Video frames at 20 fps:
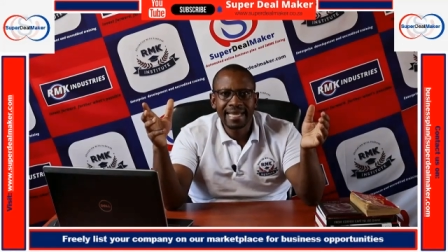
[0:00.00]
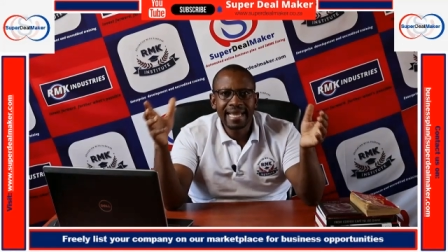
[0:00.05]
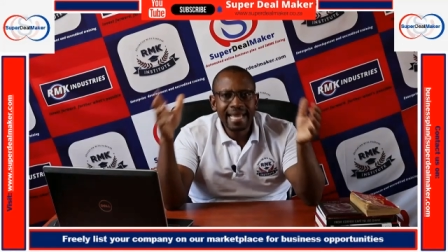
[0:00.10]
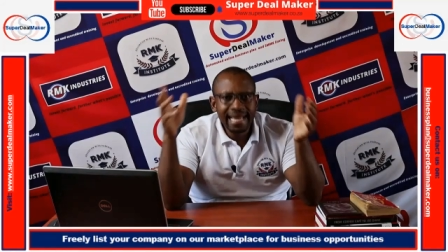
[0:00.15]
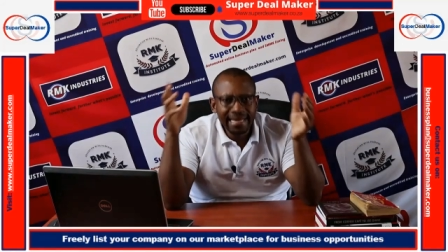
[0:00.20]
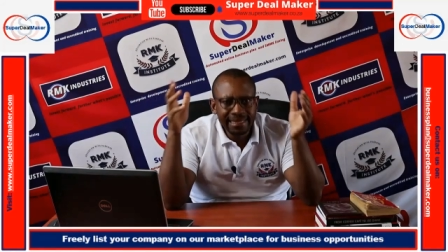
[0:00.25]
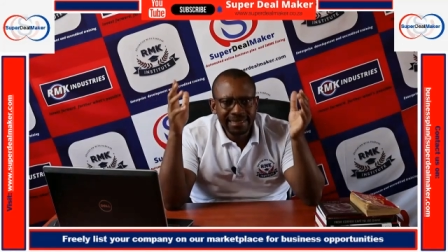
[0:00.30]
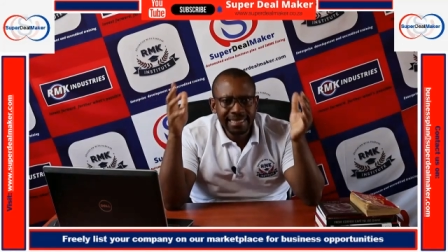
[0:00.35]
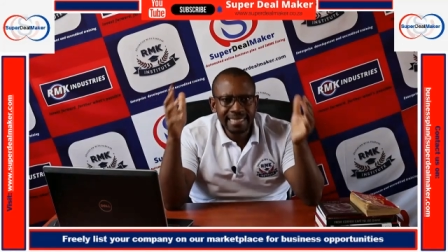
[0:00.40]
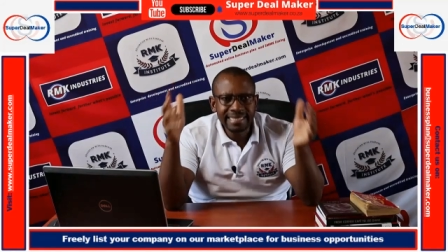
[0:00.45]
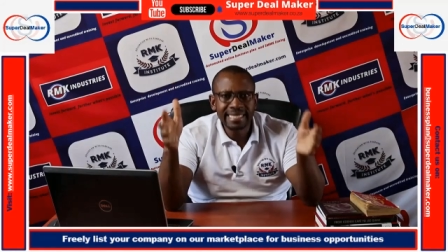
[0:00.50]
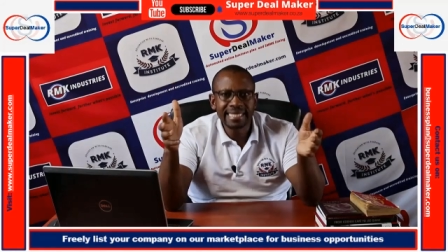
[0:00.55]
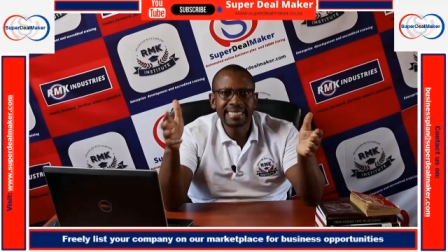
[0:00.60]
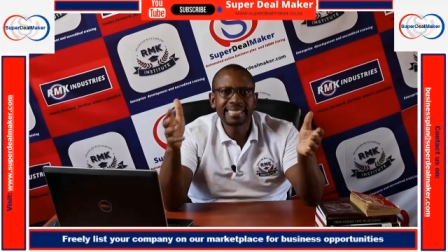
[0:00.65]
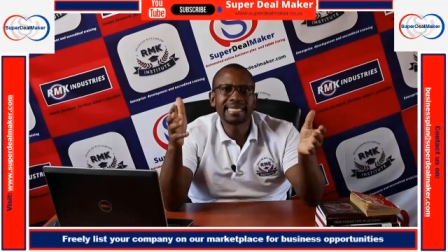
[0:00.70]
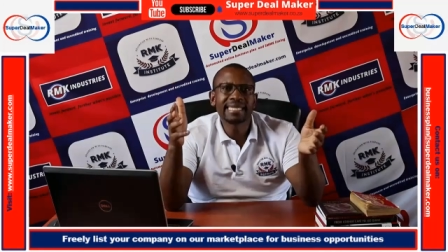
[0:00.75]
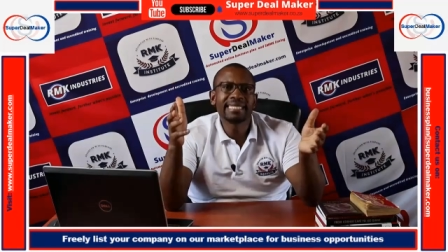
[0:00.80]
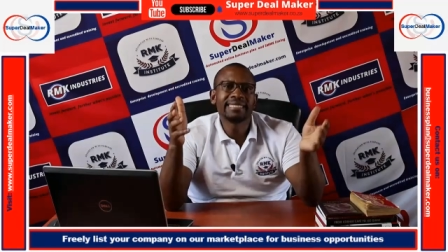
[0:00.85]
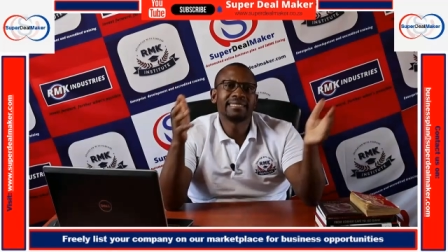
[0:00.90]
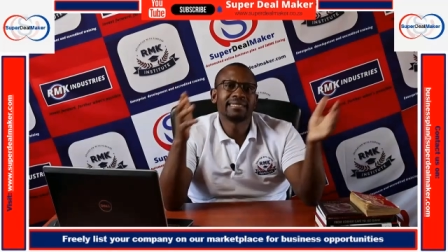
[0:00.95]
And as I
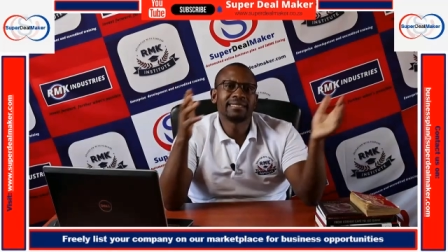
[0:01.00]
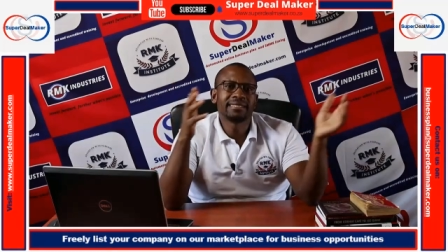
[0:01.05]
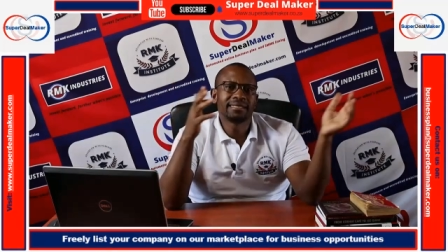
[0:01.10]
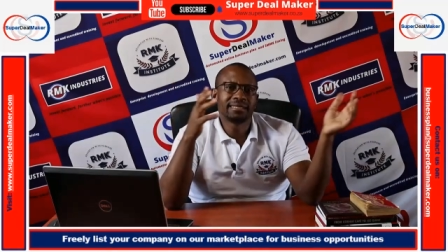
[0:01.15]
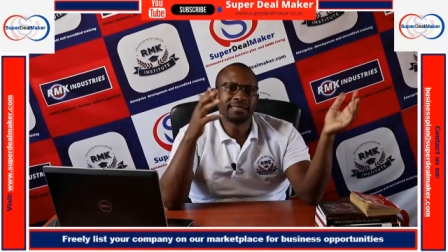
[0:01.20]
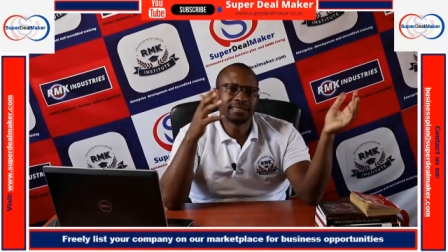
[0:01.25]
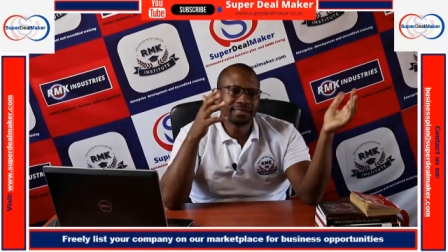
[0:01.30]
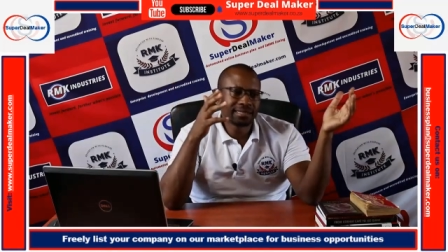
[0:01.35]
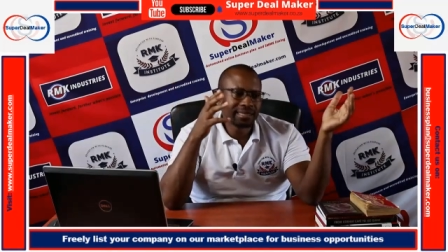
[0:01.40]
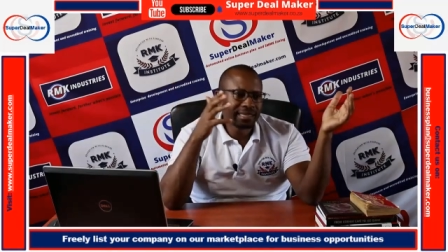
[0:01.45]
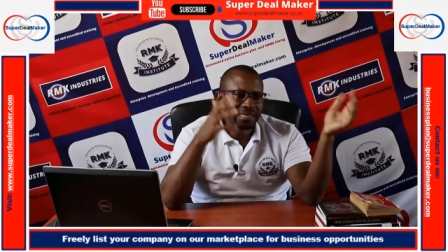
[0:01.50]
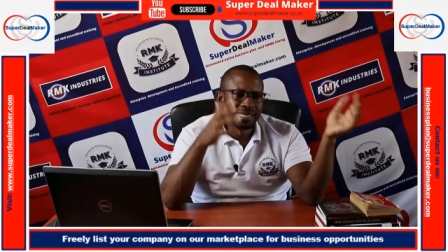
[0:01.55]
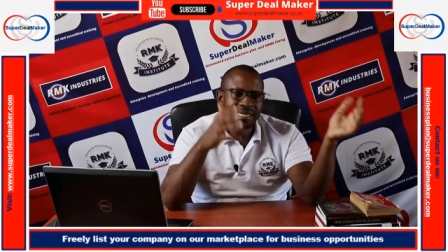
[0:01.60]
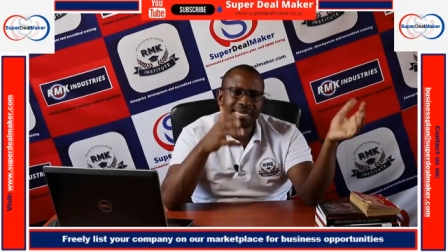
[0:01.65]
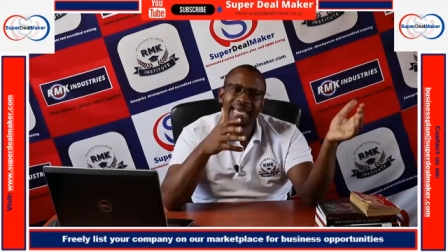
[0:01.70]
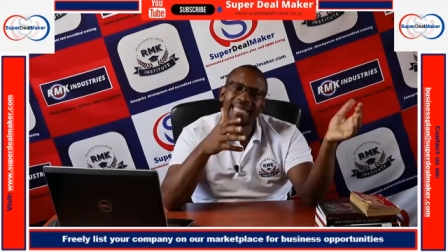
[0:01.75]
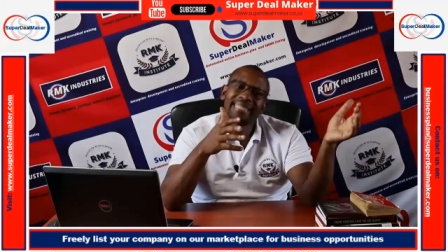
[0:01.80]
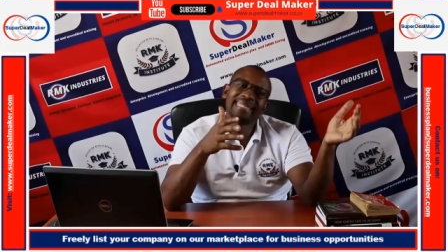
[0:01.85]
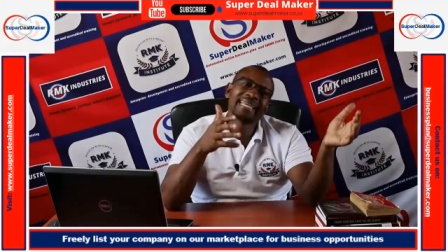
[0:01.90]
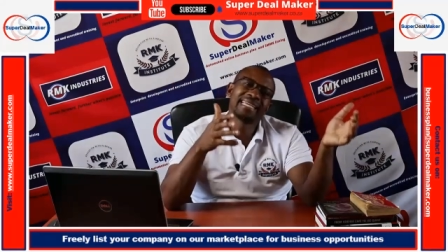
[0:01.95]
said
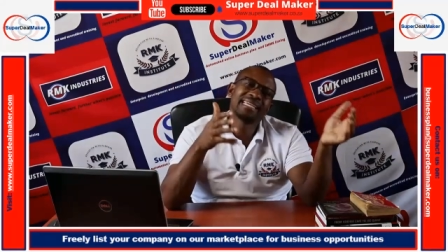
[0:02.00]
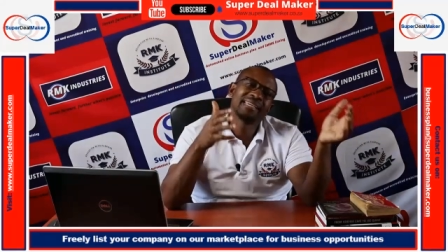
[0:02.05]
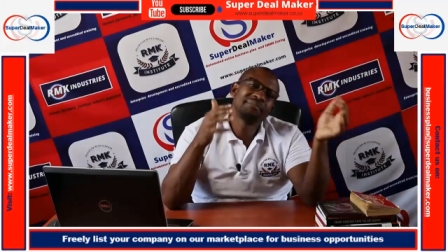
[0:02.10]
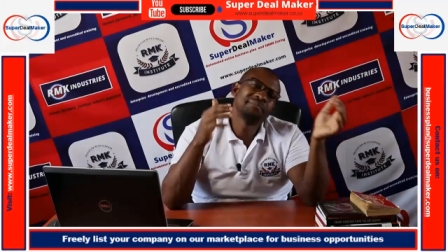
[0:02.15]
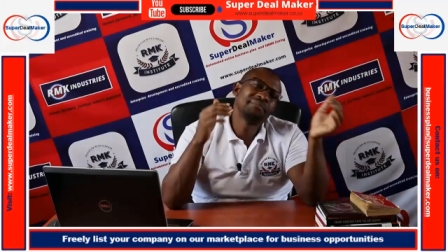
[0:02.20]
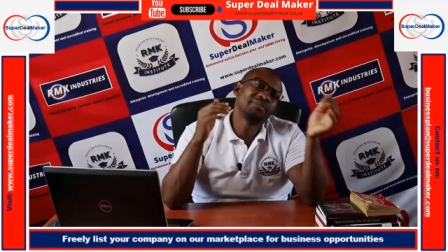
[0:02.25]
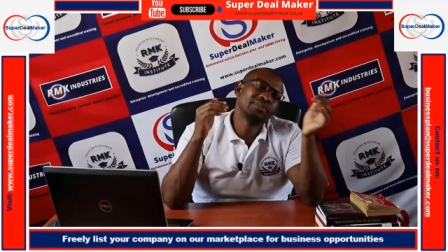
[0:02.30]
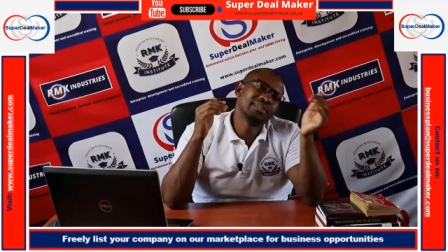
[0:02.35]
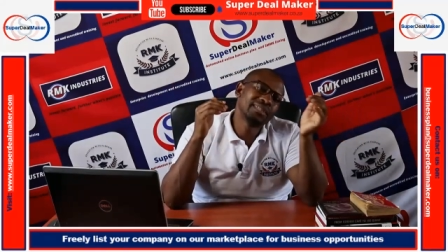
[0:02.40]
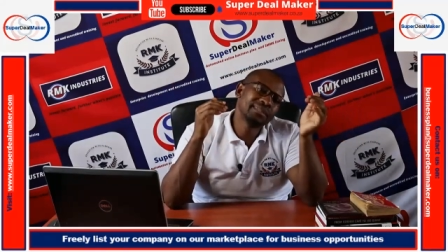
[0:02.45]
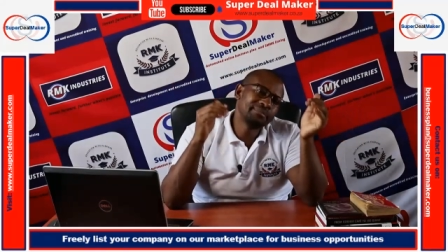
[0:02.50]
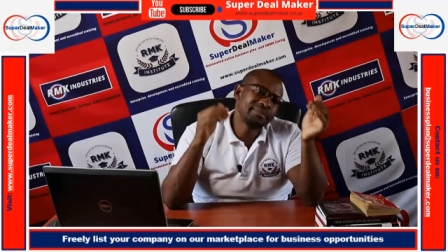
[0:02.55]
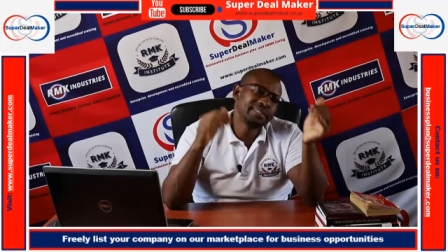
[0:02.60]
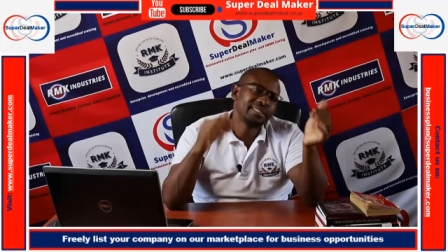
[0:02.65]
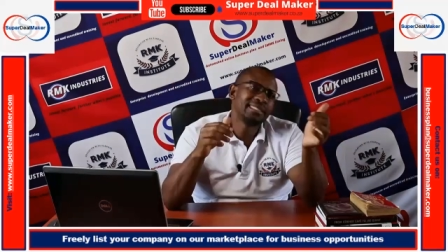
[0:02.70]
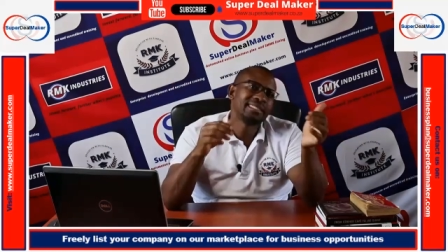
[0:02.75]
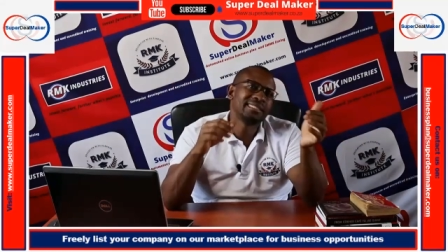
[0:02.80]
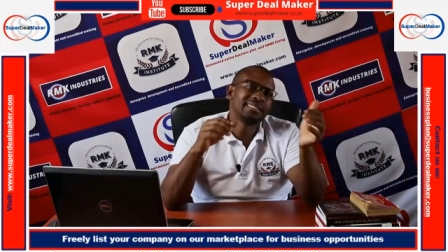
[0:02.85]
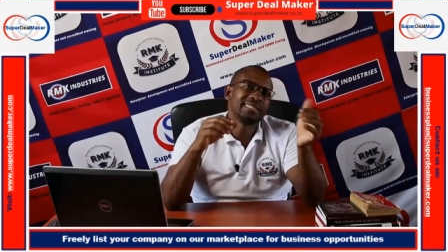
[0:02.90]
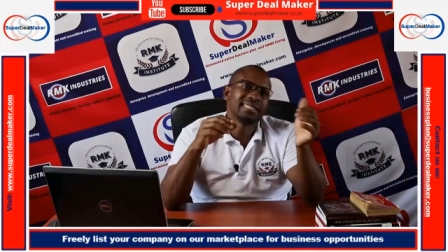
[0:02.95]
earlier, and I keep on
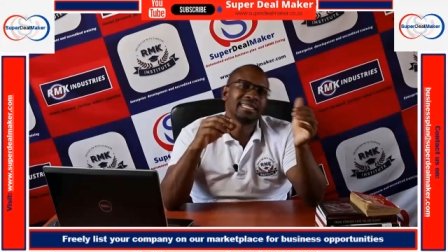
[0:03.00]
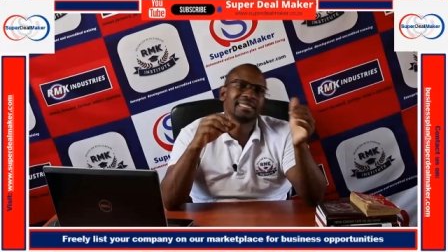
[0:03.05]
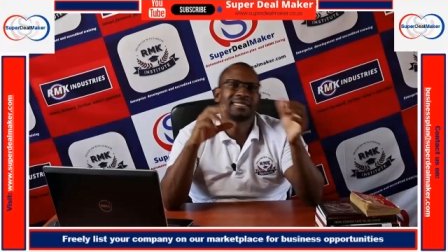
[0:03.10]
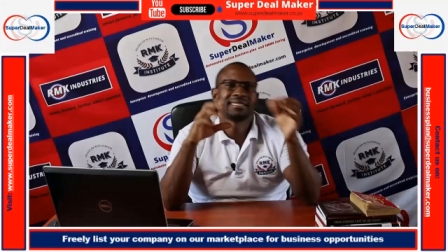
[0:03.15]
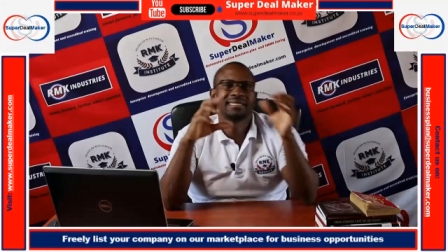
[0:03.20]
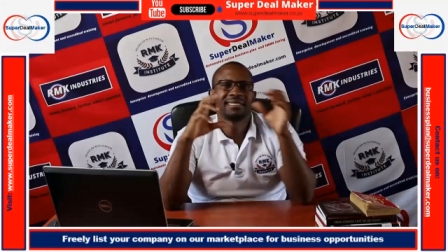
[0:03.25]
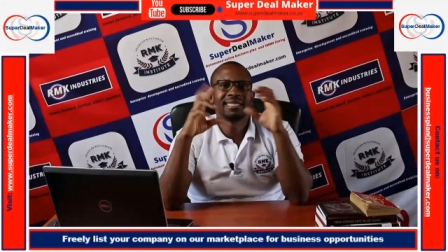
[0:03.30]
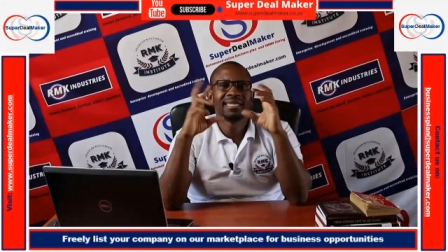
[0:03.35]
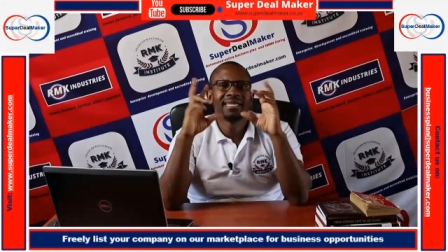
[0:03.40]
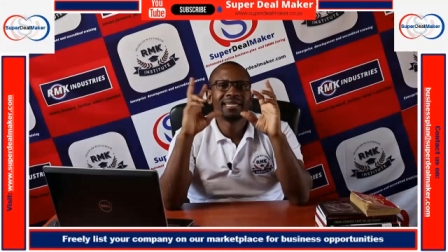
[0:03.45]
repeating that